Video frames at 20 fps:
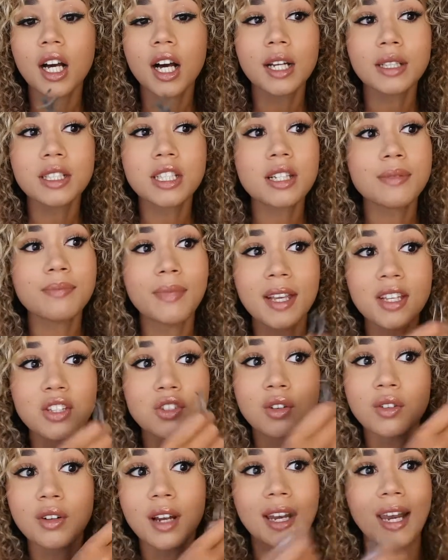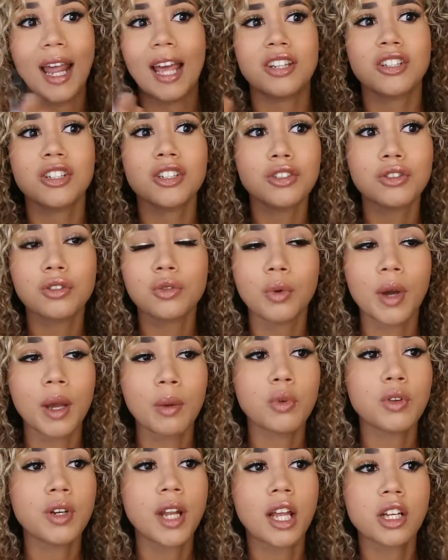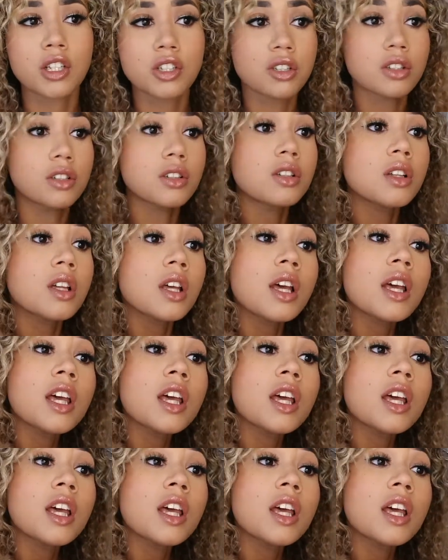It just makes your lashes look way more natural.